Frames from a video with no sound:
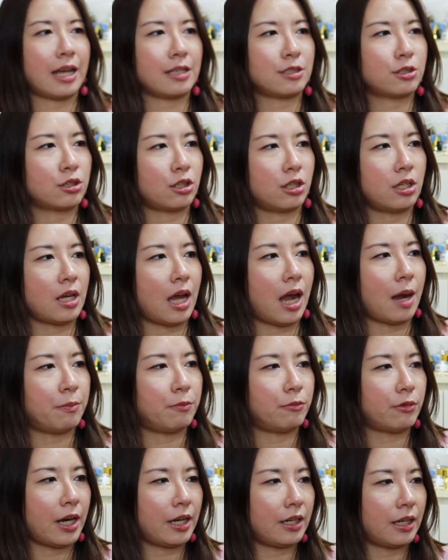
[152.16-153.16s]
I store it
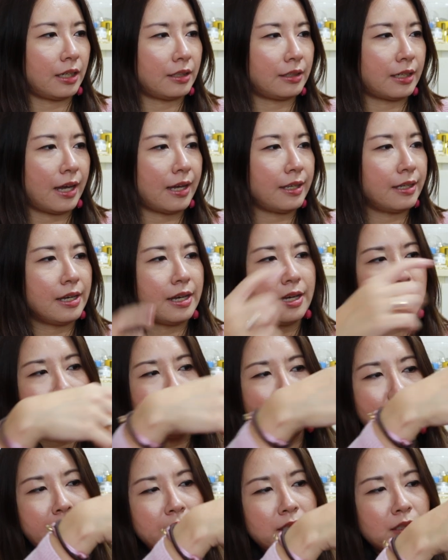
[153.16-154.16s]
upright like that,
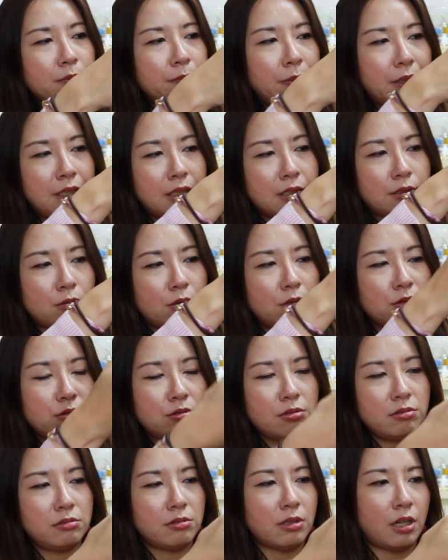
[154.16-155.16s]
the metal bit is
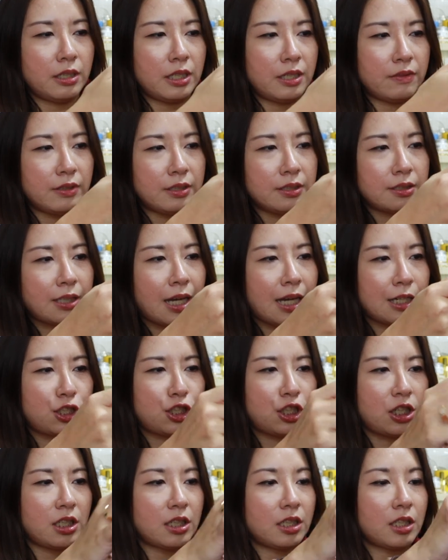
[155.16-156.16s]
also not even
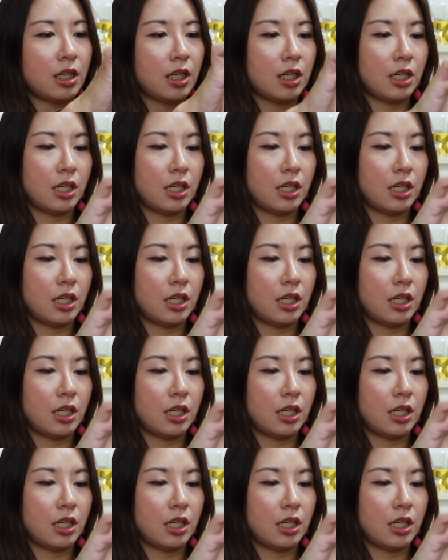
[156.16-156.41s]
touching